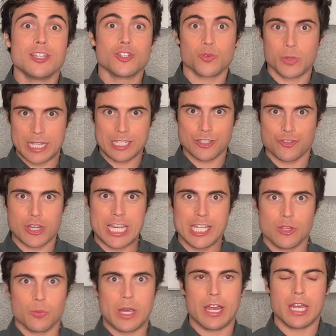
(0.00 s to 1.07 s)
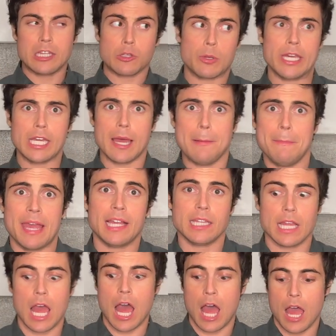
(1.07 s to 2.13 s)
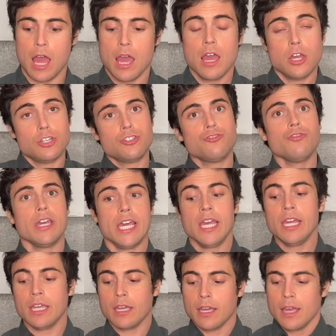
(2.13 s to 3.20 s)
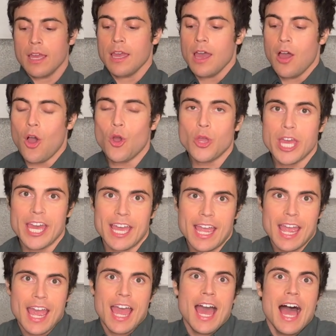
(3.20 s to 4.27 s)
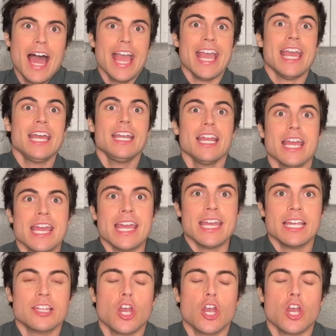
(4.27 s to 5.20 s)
Twink Drinks, where a twink makes a drink. Okay, it is